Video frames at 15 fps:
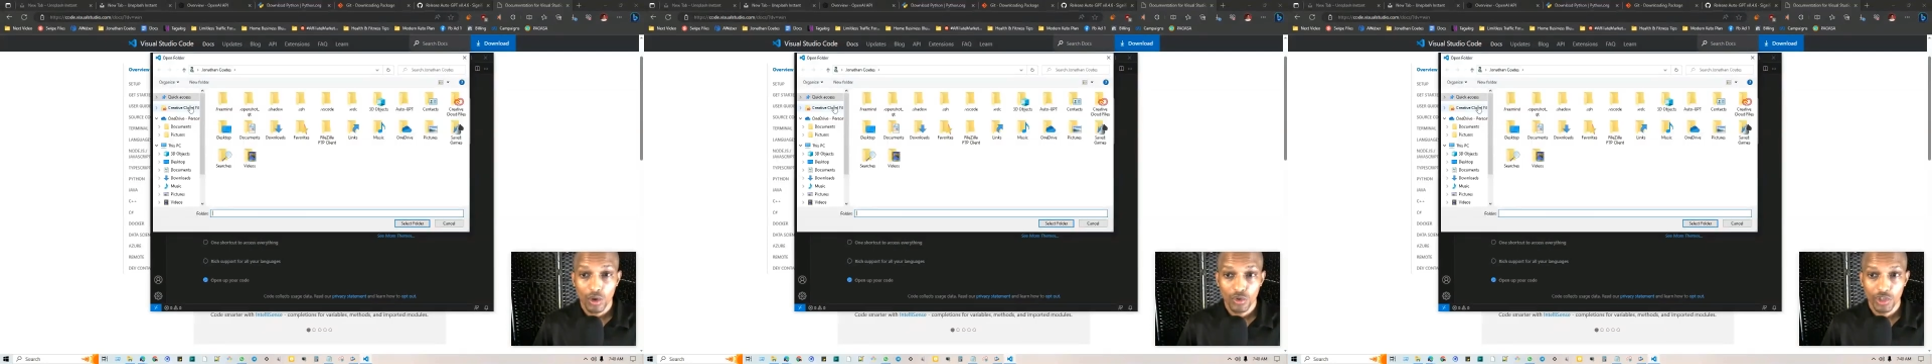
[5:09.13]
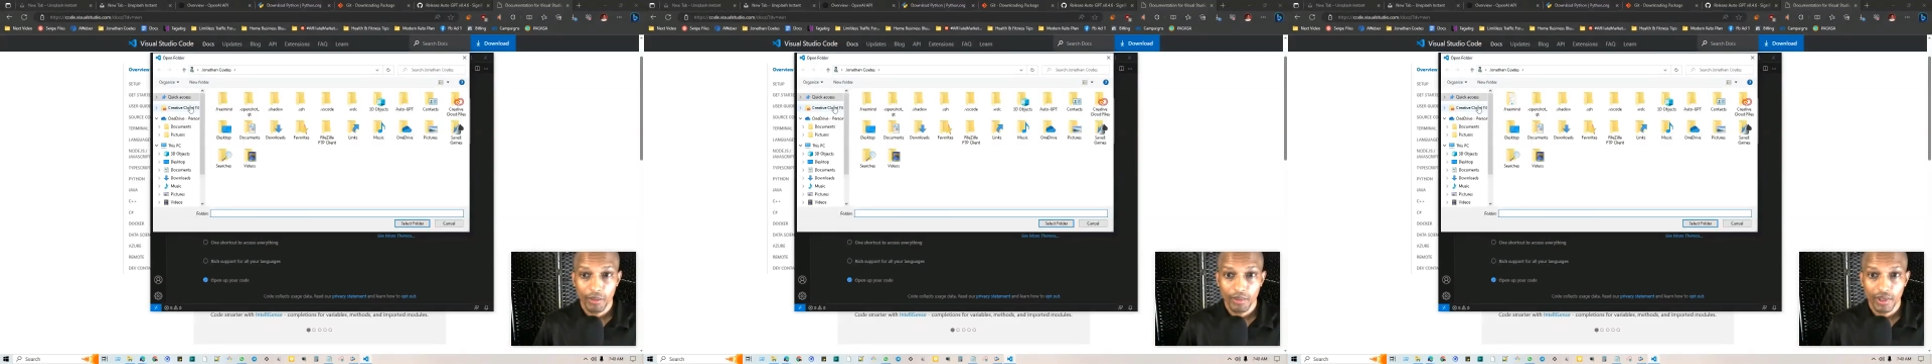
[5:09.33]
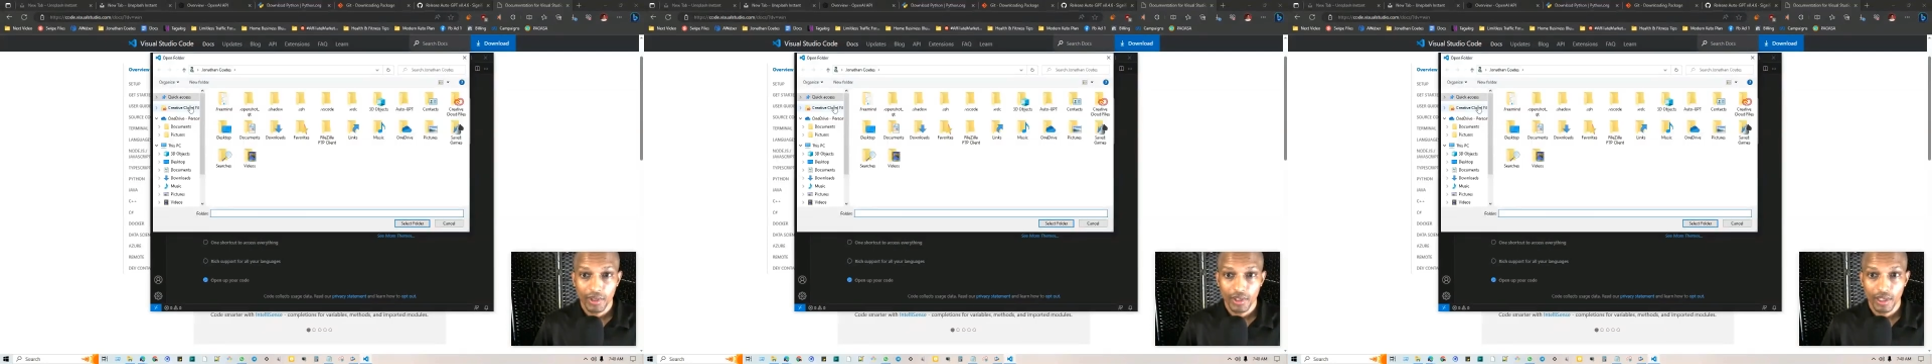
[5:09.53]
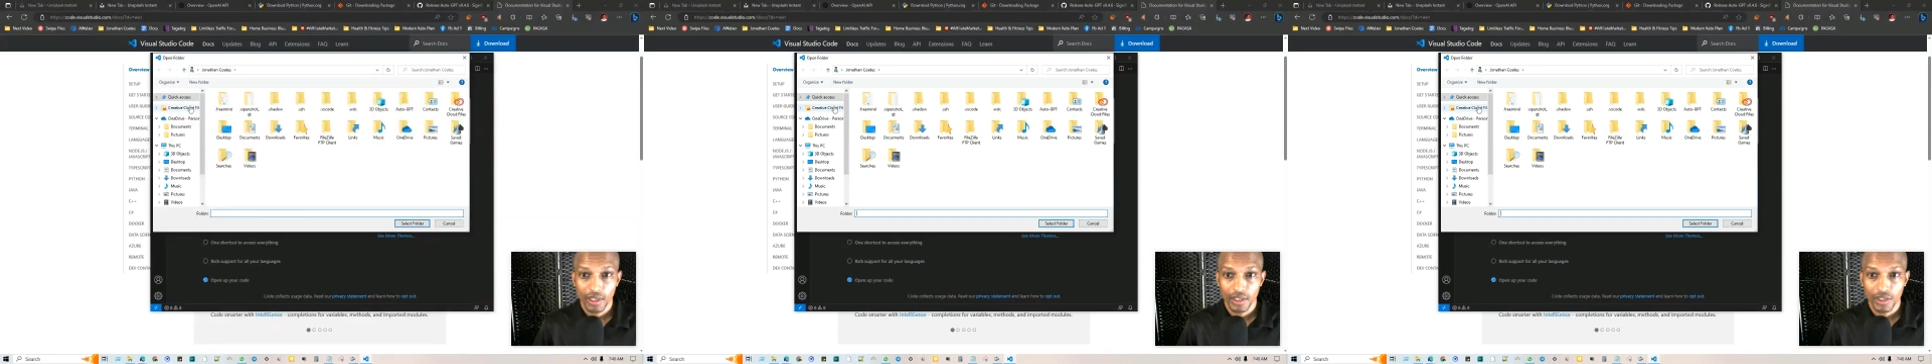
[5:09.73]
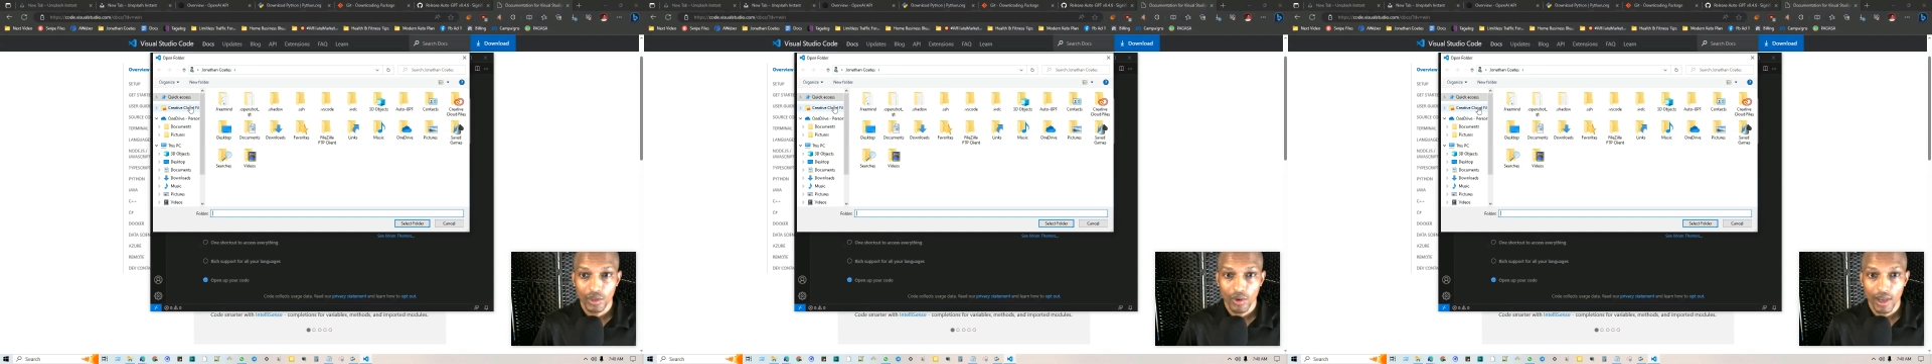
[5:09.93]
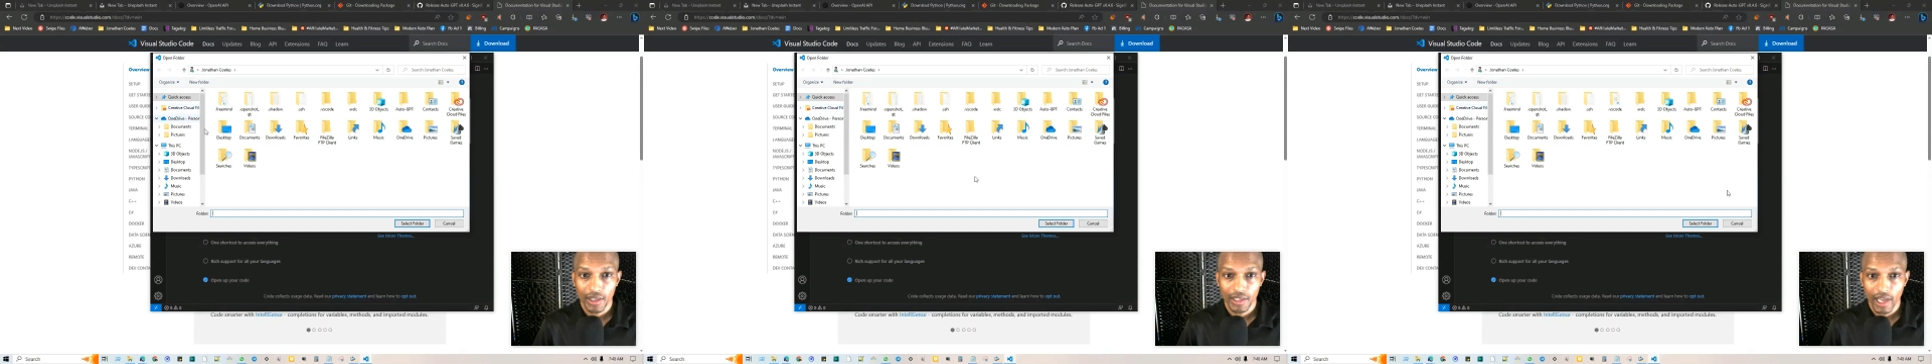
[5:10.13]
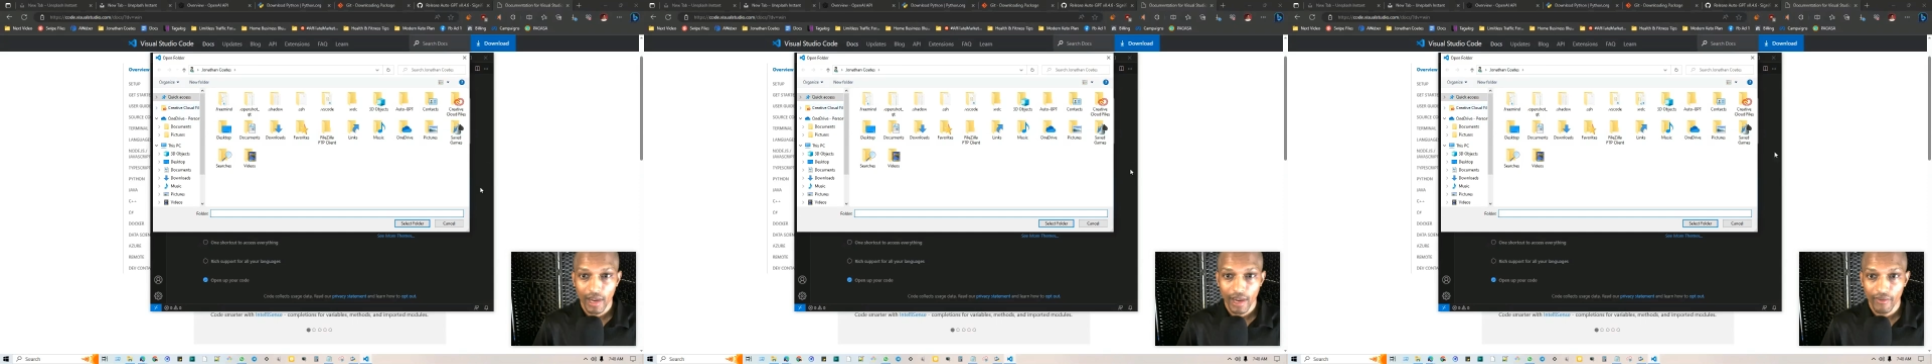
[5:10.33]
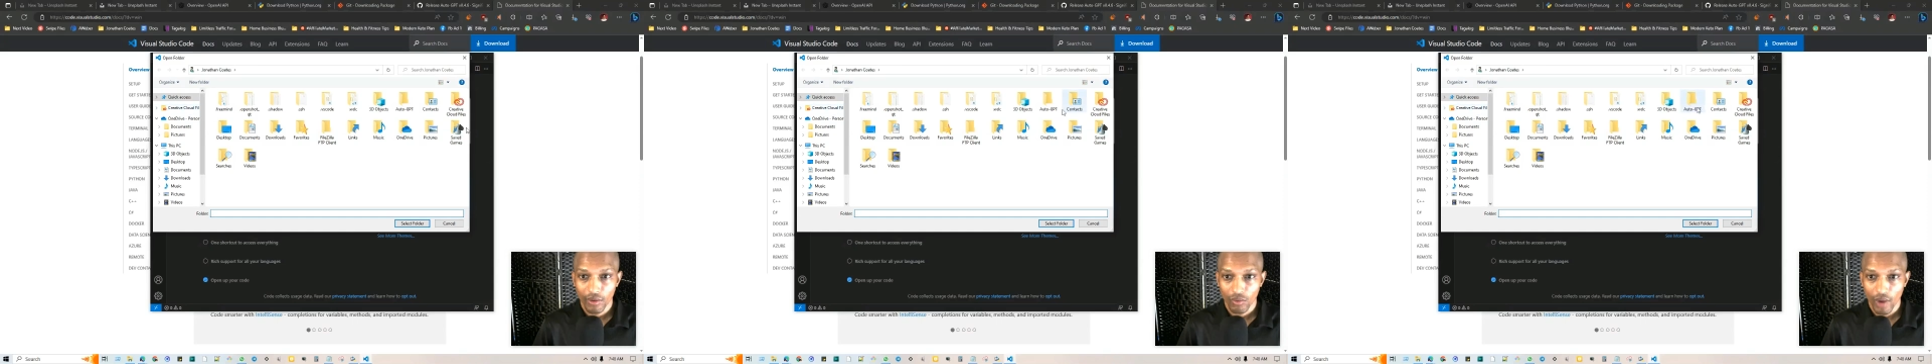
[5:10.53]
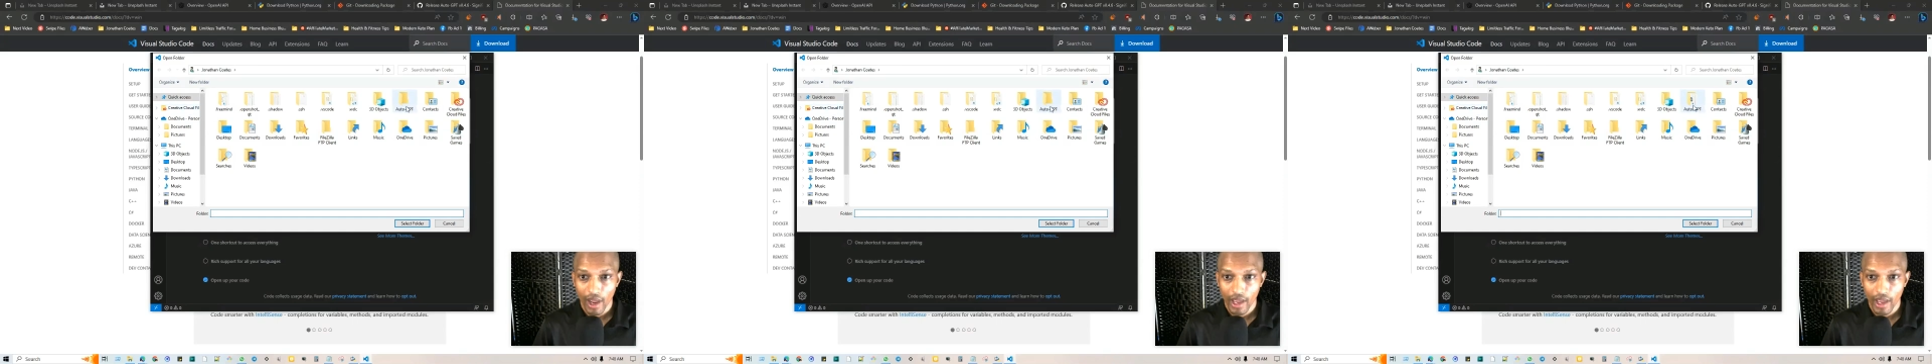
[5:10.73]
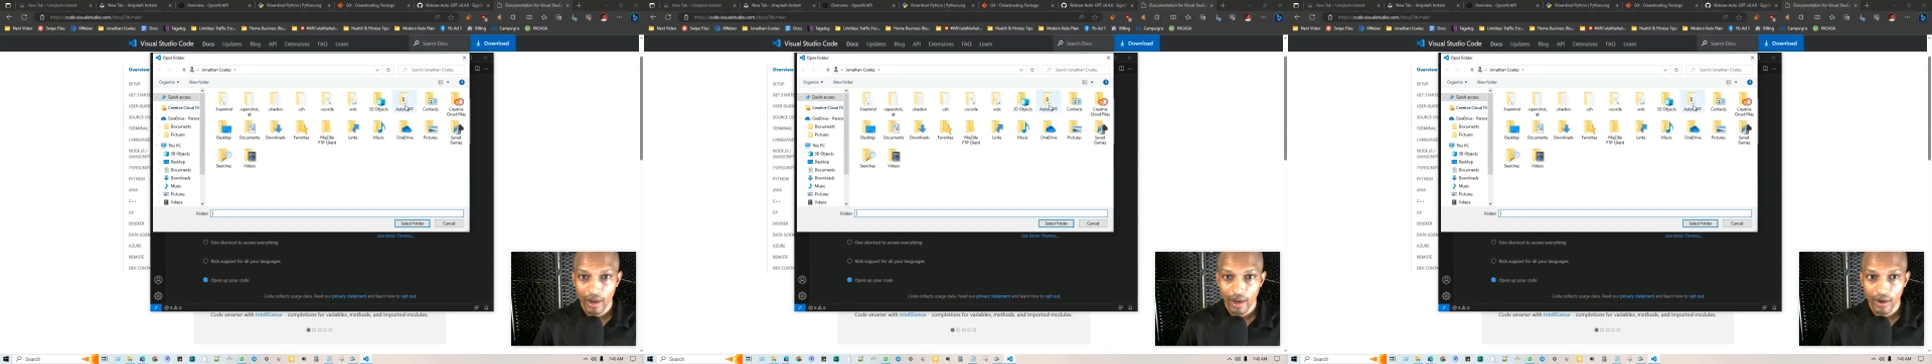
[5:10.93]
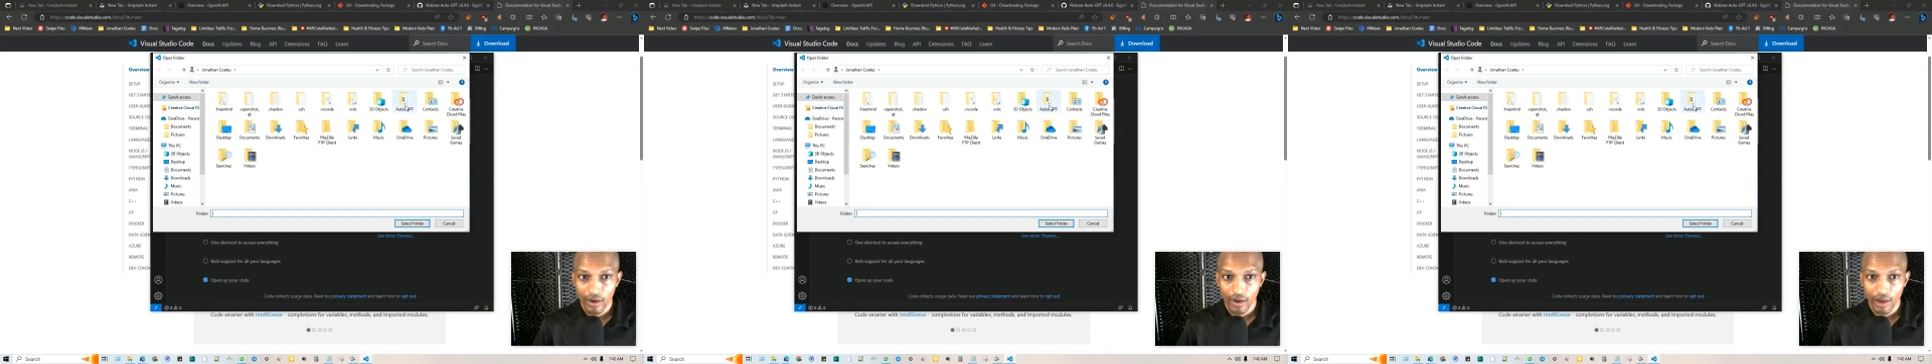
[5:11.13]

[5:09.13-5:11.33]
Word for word: GPT. So I saved it right here.